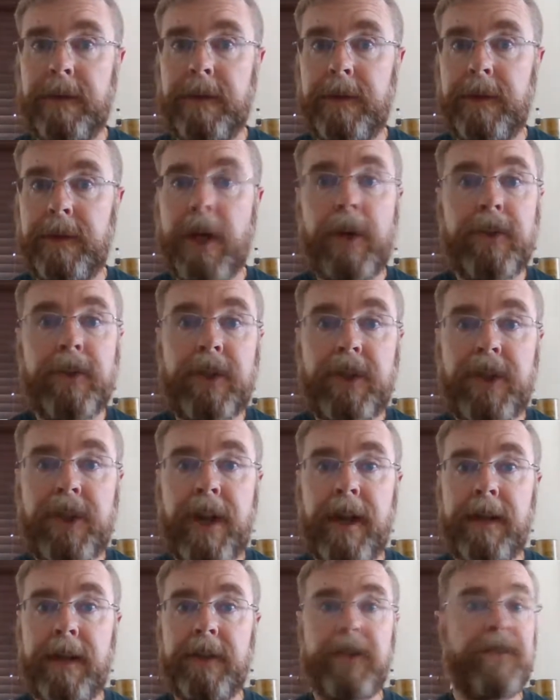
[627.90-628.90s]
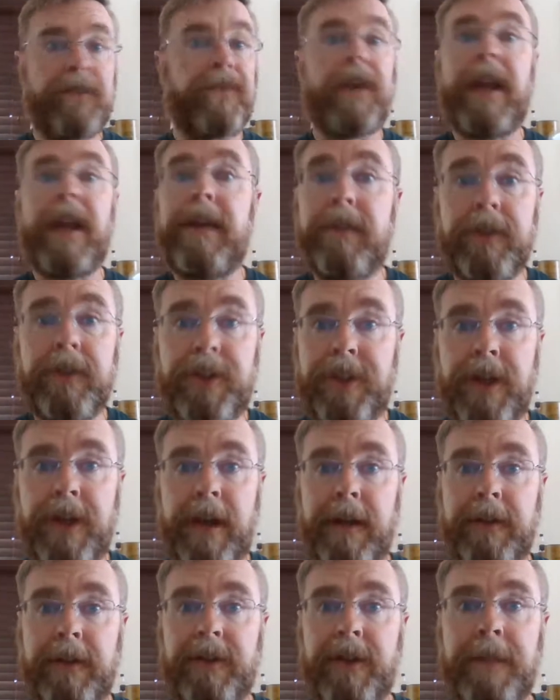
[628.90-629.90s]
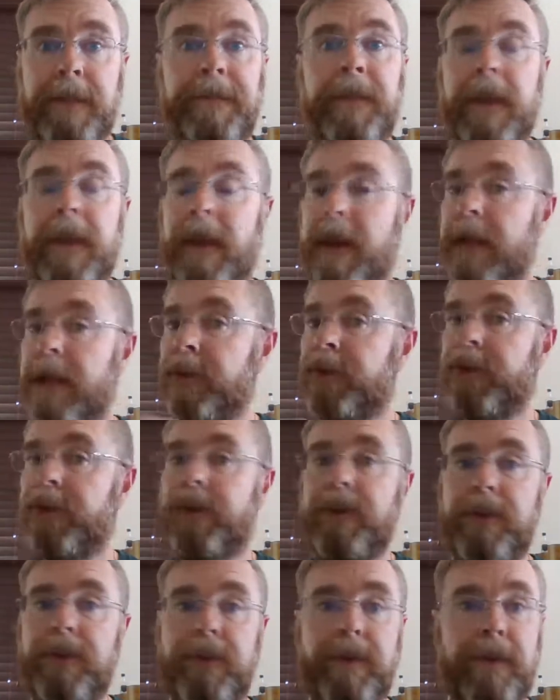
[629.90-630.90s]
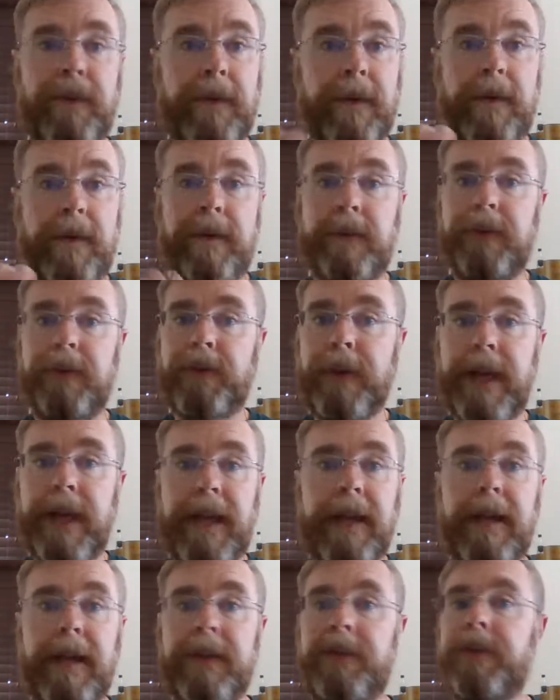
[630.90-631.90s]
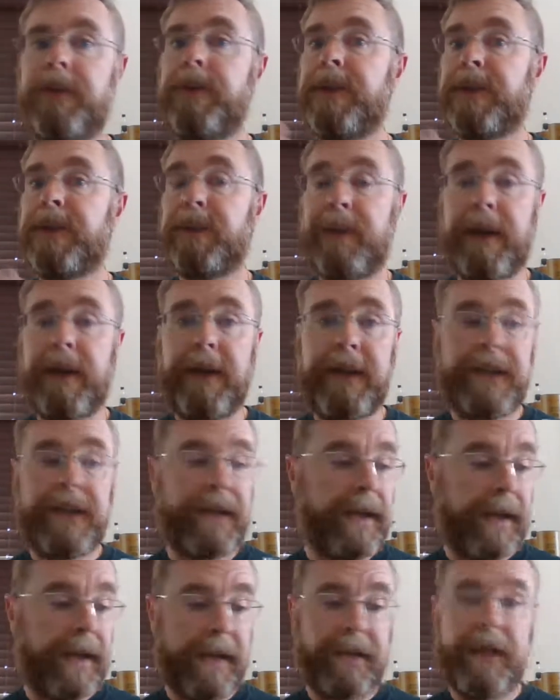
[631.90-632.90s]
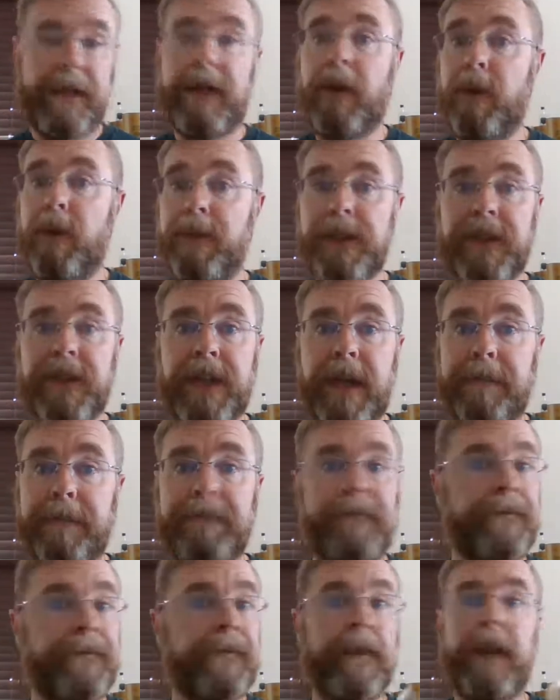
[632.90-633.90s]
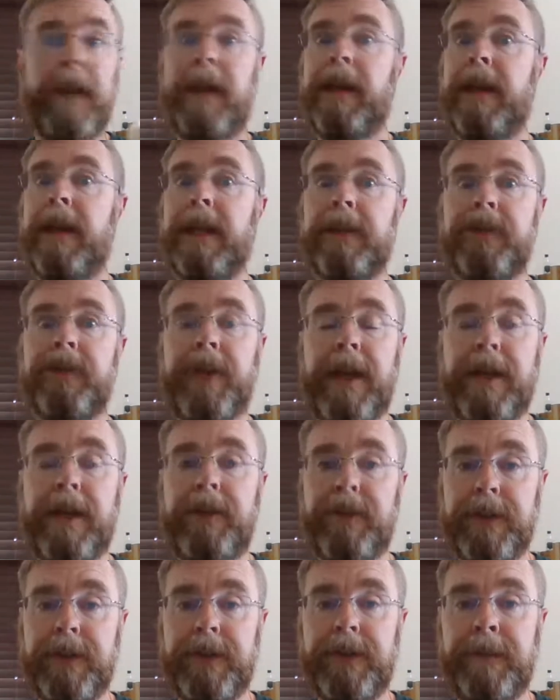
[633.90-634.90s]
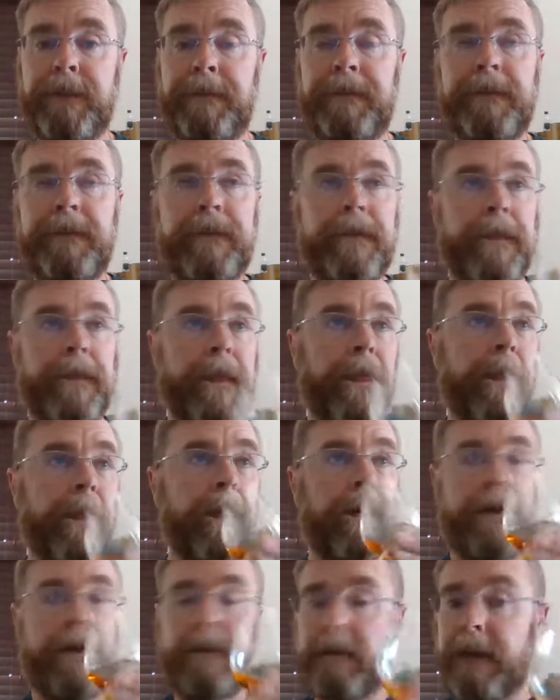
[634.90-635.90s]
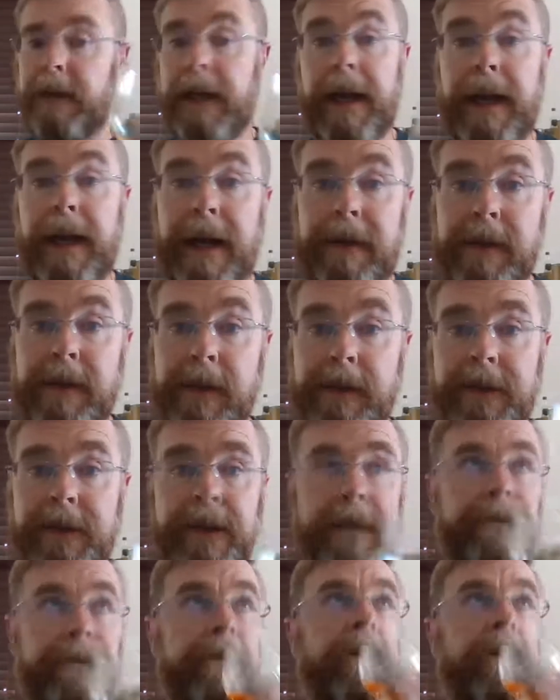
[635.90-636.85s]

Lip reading: Notes change, flavors change. As you drink it, as you experience it, as it opens up, it changes. I got to have another sip.